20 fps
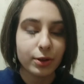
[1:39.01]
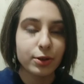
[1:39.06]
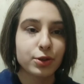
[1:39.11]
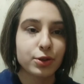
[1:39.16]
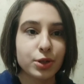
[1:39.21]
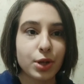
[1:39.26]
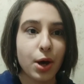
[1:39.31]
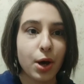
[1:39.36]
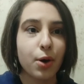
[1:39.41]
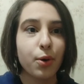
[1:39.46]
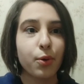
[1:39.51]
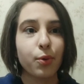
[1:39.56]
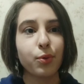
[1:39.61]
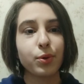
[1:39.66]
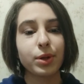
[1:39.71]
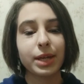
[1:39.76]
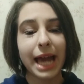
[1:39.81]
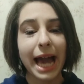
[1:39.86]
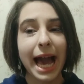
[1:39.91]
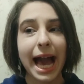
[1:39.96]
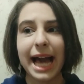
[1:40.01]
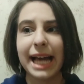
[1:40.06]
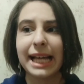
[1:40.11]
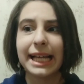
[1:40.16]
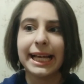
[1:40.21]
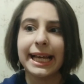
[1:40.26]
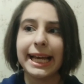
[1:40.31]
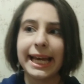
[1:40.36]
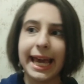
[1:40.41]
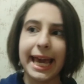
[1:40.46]
So yeah,
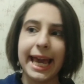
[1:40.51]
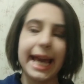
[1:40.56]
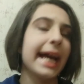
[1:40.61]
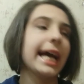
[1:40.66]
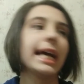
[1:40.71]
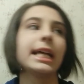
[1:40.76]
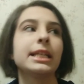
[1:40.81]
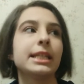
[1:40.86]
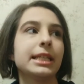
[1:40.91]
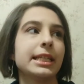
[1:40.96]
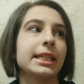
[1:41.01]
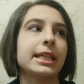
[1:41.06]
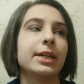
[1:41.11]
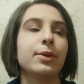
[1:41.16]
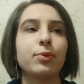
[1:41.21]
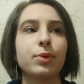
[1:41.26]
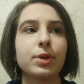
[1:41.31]
and it